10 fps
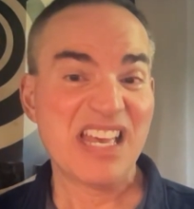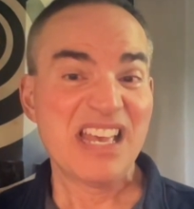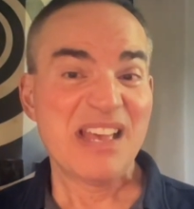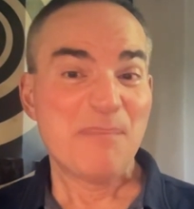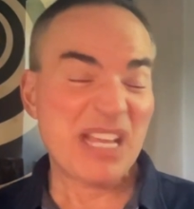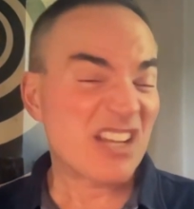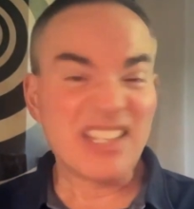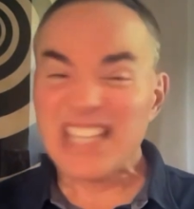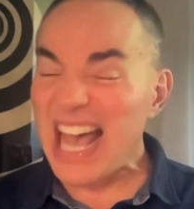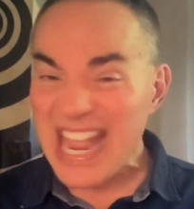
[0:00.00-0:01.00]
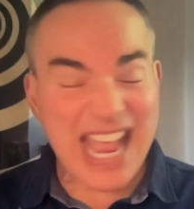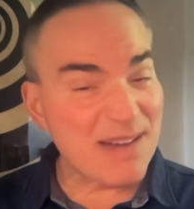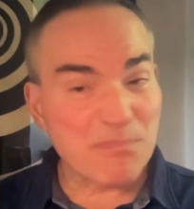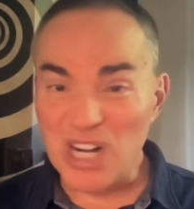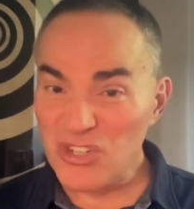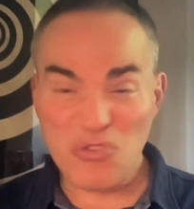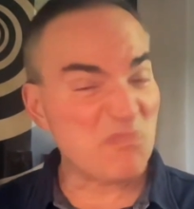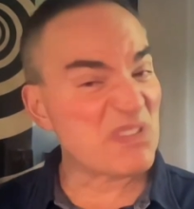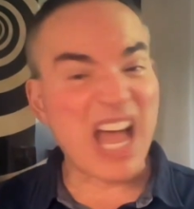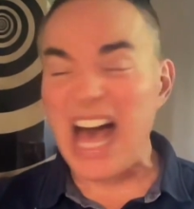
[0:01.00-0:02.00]
Because I hate
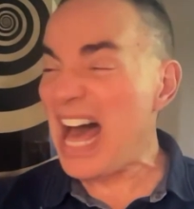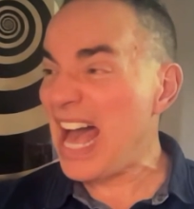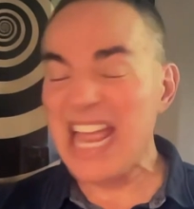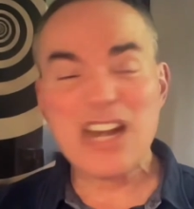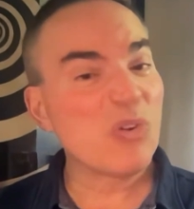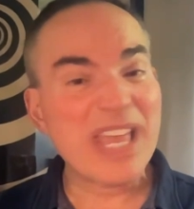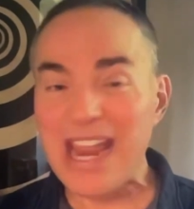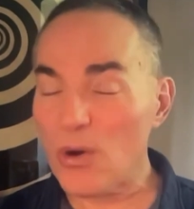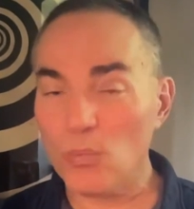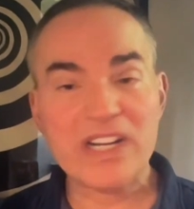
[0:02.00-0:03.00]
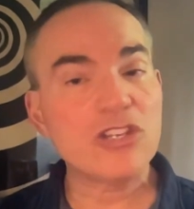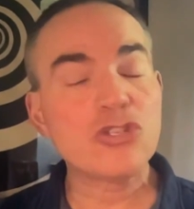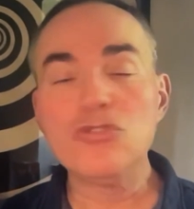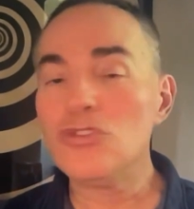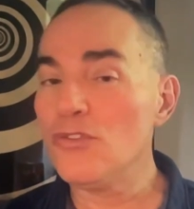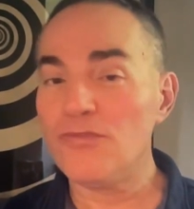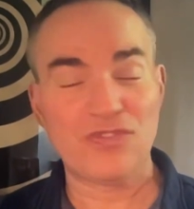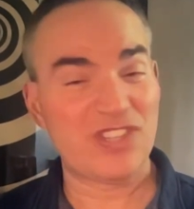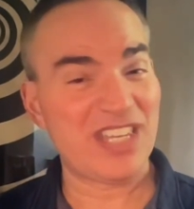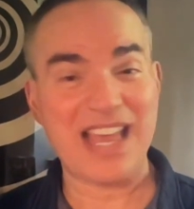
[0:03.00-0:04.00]
mushrooms. I don't care what it is you do
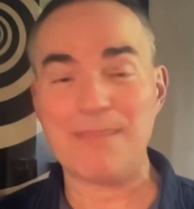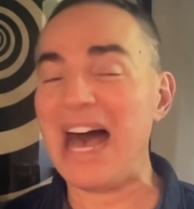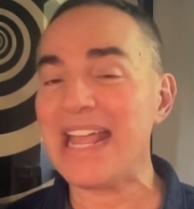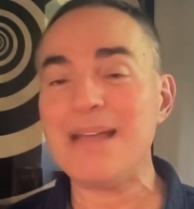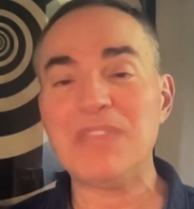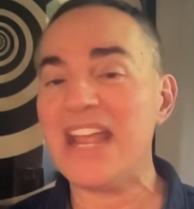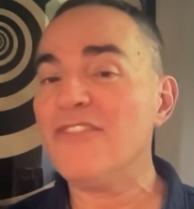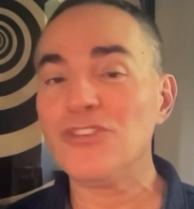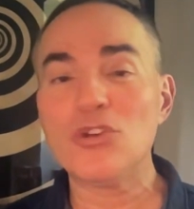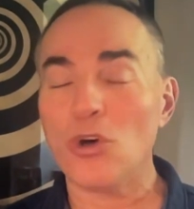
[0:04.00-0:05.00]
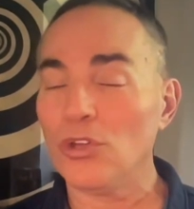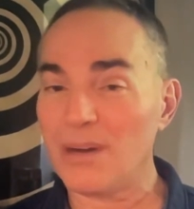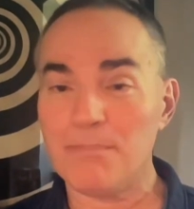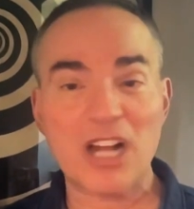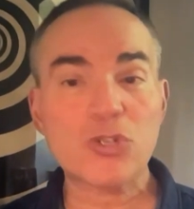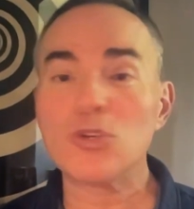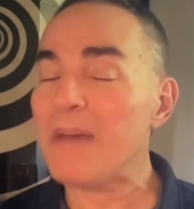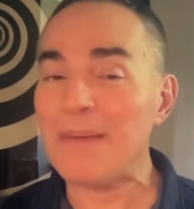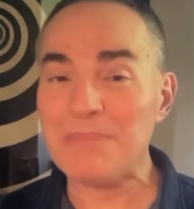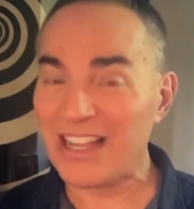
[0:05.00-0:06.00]
to them. If you call it a mushroom,
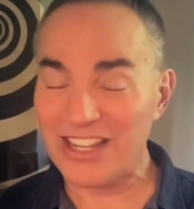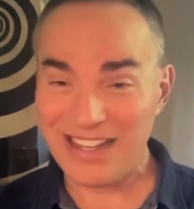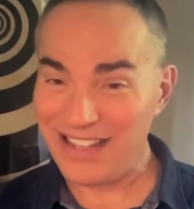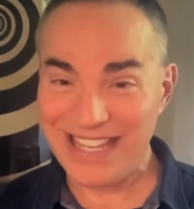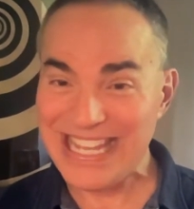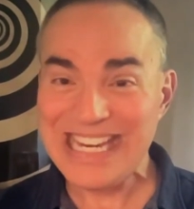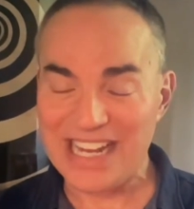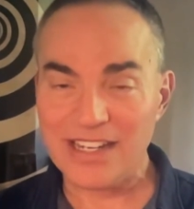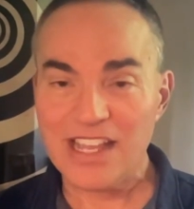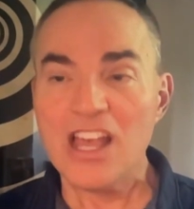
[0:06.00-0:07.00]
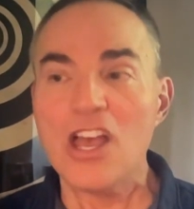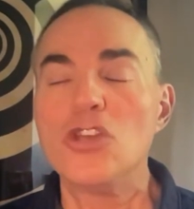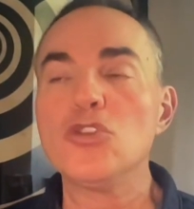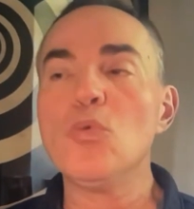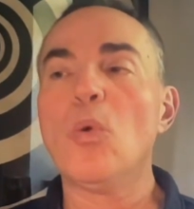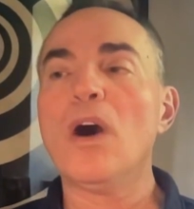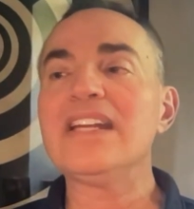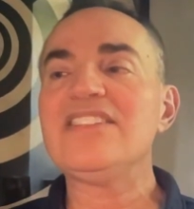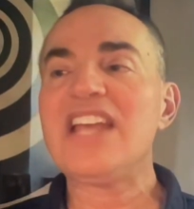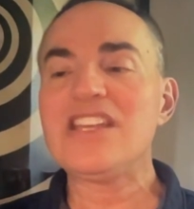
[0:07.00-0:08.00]
I'm not going to eat it. You want
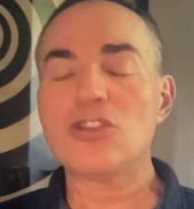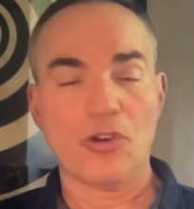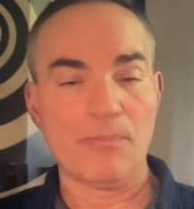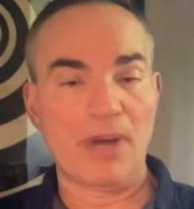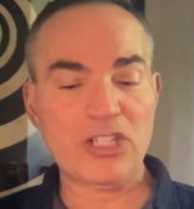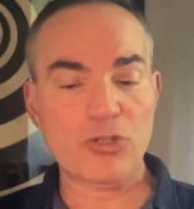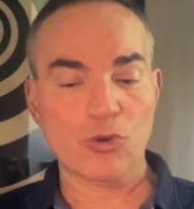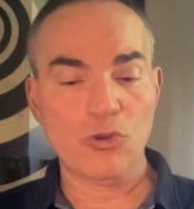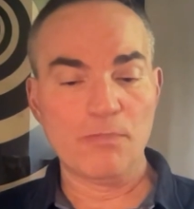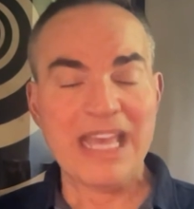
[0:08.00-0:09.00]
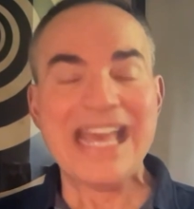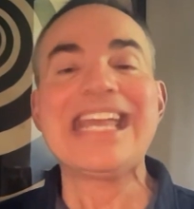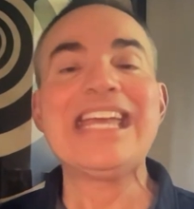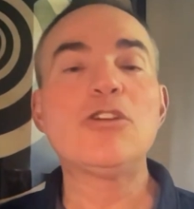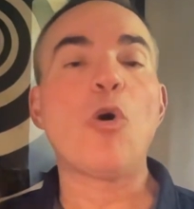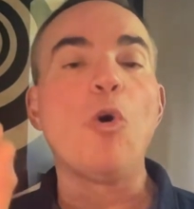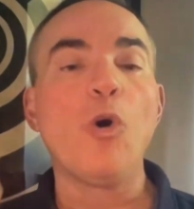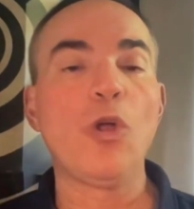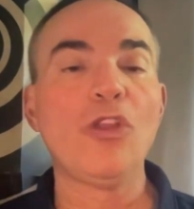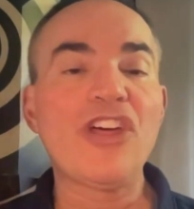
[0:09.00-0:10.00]
to take your mushroom in
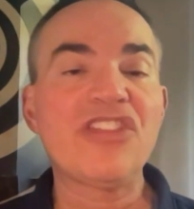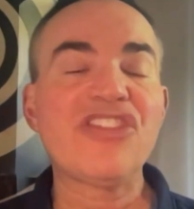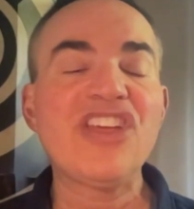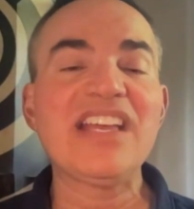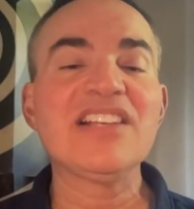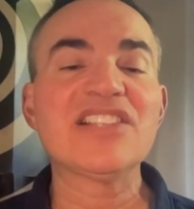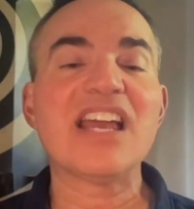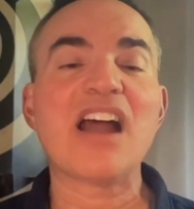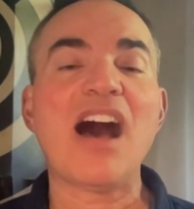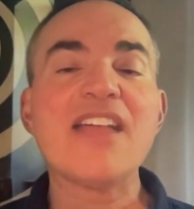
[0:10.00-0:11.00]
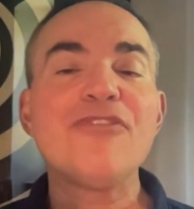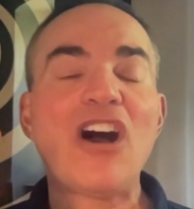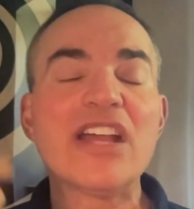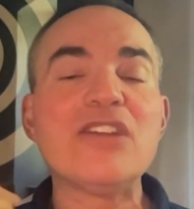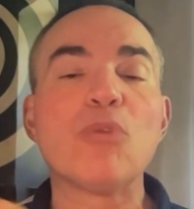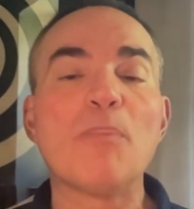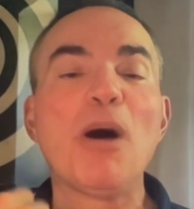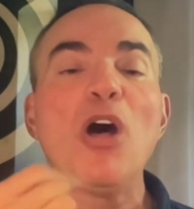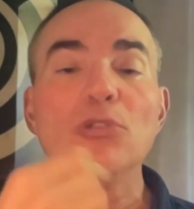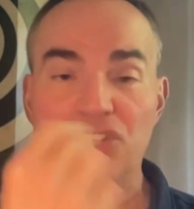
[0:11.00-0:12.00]
all the things that I find
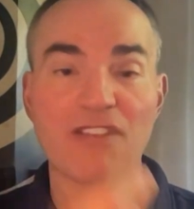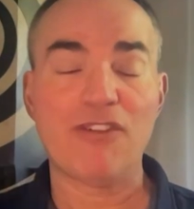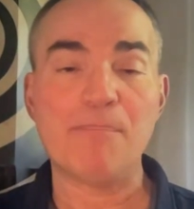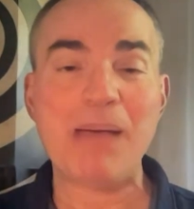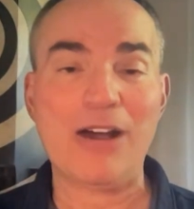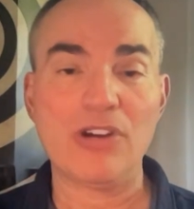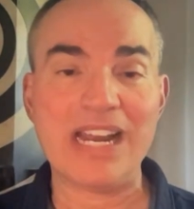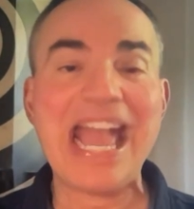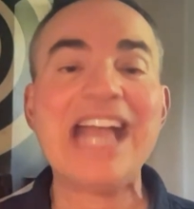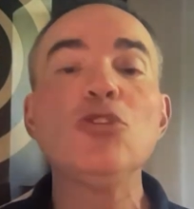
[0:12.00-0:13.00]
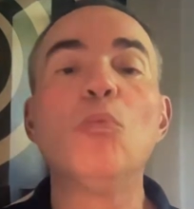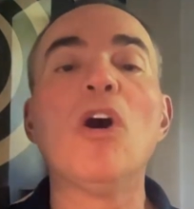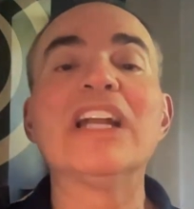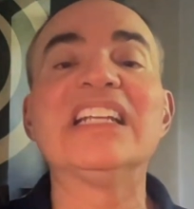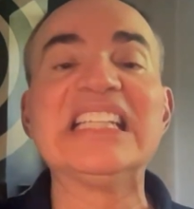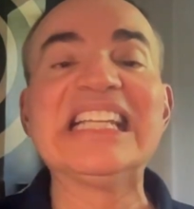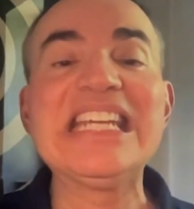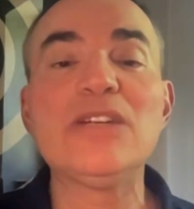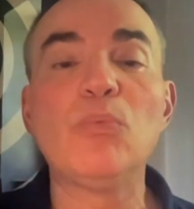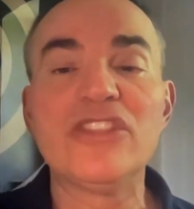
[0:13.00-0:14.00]
repulsive about it, and you want to
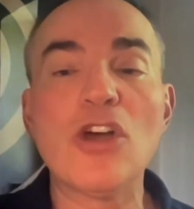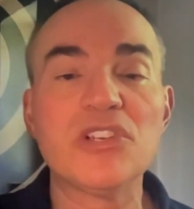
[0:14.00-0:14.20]
lead with those